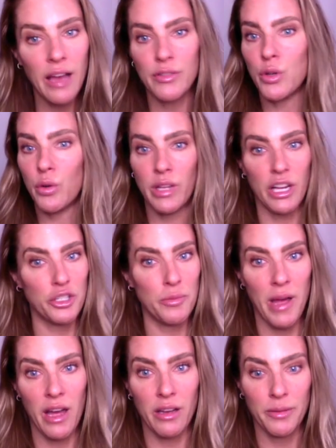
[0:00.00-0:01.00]
I've totally got your
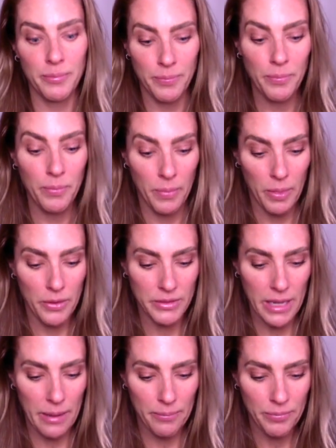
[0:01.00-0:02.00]
back. There's
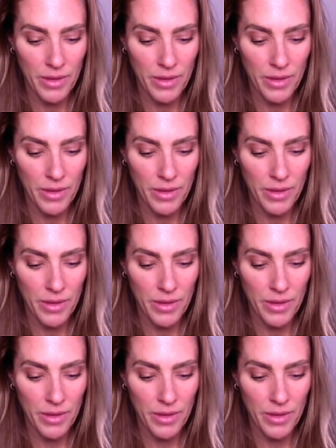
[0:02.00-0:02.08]
that.